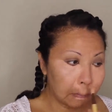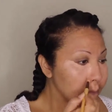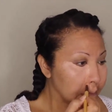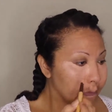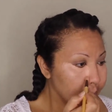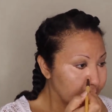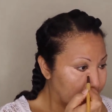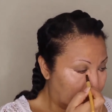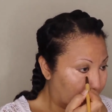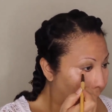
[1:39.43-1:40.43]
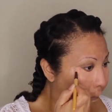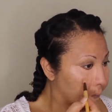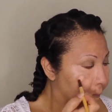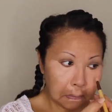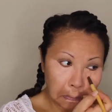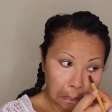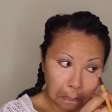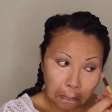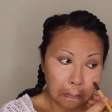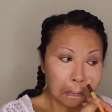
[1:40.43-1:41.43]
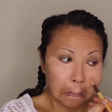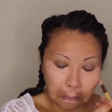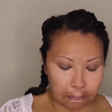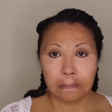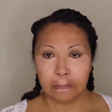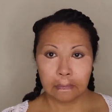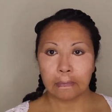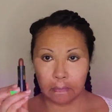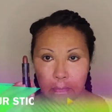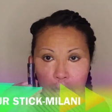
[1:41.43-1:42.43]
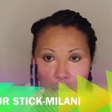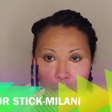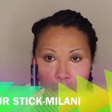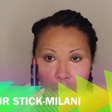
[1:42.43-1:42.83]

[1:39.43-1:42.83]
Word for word: I know this looks a little crazy, but you'll see at the end it'll